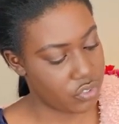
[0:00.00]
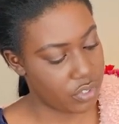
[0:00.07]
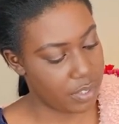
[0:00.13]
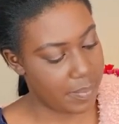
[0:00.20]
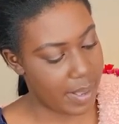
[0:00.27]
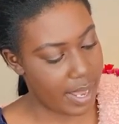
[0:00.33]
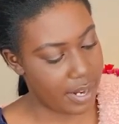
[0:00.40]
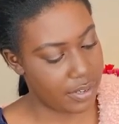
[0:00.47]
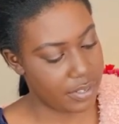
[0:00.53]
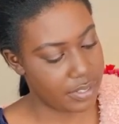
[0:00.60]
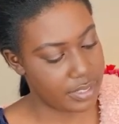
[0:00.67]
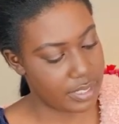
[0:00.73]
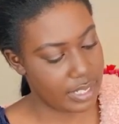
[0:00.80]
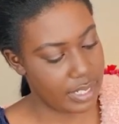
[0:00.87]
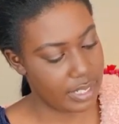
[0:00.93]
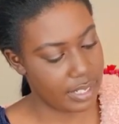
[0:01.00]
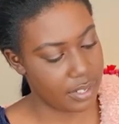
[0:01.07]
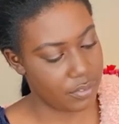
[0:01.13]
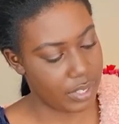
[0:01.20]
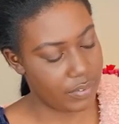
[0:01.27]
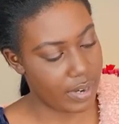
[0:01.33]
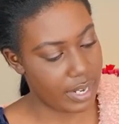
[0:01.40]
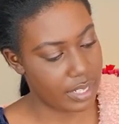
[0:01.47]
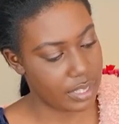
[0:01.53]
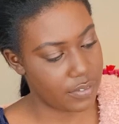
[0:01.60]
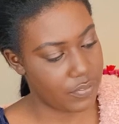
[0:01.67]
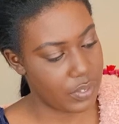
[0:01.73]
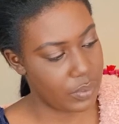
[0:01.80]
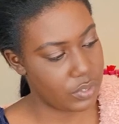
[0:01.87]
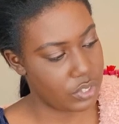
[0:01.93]
patterns, healing, rewriting the
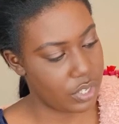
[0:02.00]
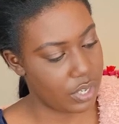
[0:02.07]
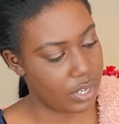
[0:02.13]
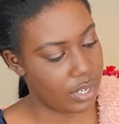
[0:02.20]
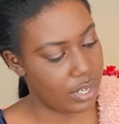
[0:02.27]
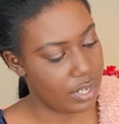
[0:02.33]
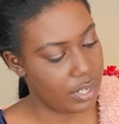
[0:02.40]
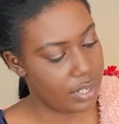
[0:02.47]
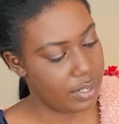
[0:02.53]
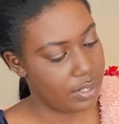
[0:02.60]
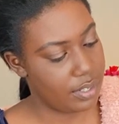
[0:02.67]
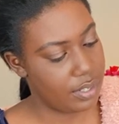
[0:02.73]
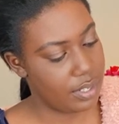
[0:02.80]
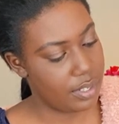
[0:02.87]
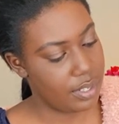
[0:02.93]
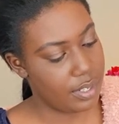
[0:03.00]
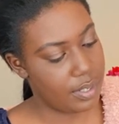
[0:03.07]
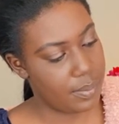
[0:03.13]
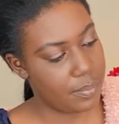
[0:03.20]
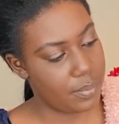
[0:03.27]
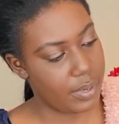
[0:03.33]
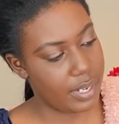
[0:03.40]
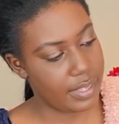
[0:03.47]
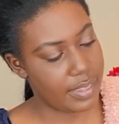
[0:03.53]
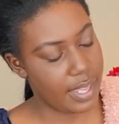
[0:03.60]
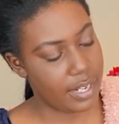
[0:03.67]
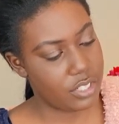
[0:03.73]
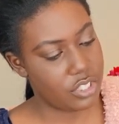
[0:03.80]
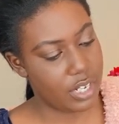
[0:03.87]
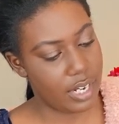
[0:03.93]
future. Break
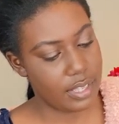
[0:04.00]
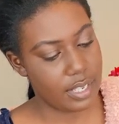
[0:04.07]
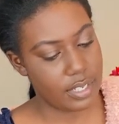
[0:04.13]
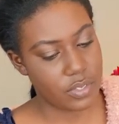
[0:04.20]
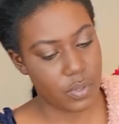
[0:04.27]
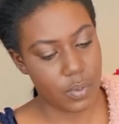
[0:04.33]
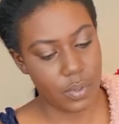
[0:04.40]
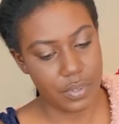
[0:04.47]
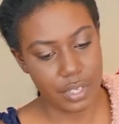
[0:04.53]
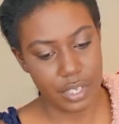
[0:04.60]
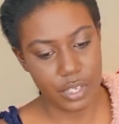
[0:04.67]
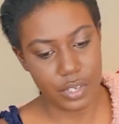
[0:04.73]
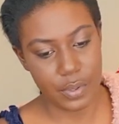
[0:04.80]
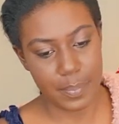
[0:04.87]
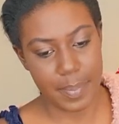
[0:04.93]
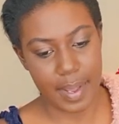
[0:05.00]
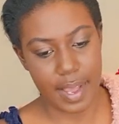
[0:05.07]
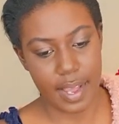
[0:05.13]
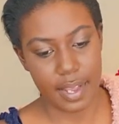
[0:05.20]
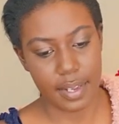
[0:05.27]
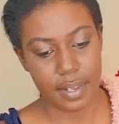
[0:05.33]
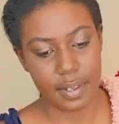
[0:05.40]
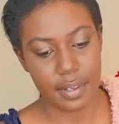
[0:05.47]
that chain that's holding you back.